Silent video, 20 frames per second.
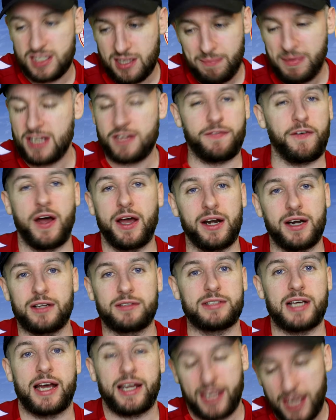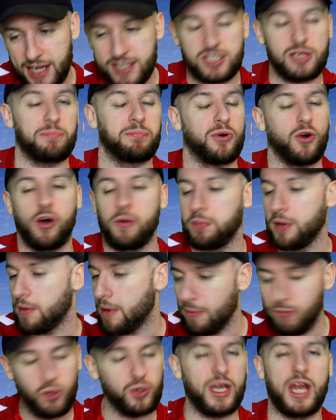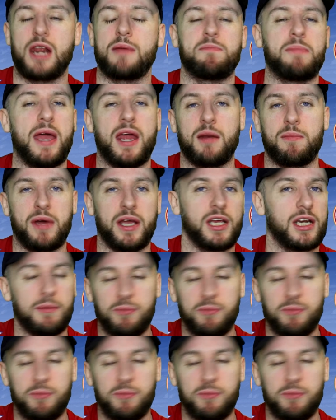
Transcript: The misfiring attack is a problem. I'm not going to bury my head.